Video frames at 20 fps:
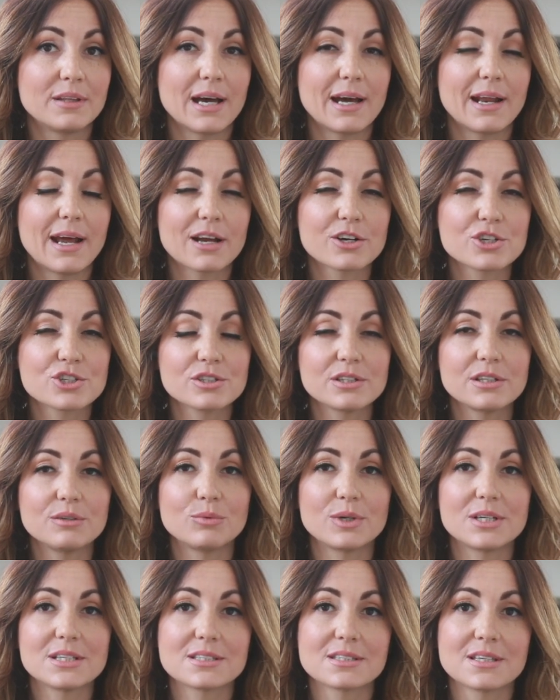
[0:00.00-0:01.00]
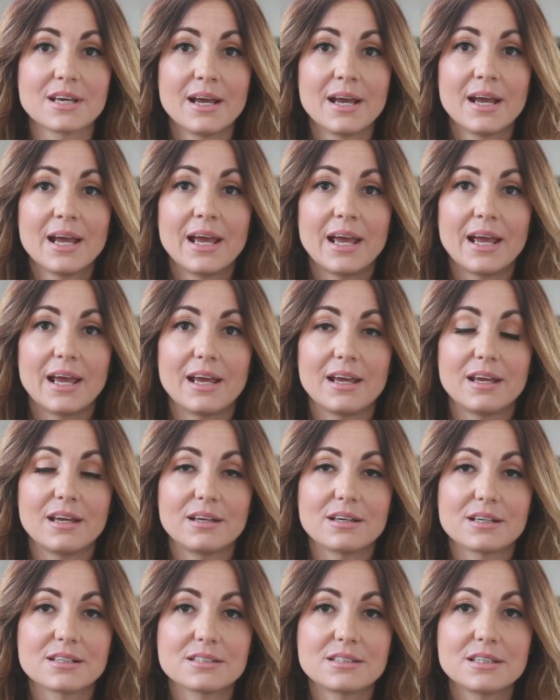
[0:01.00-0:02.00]
That actually was
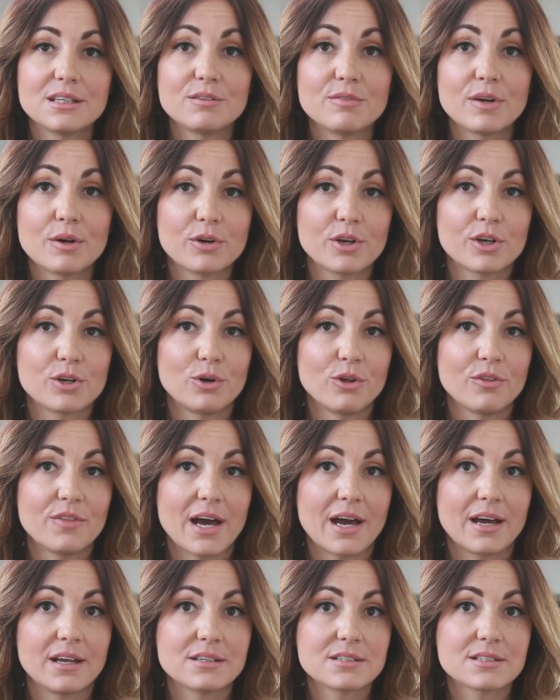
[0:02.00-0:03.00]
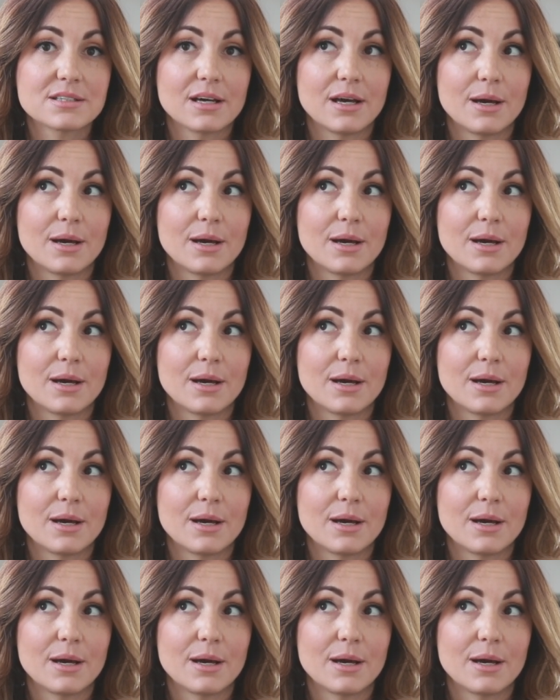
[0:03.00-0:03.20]
a seed varietal that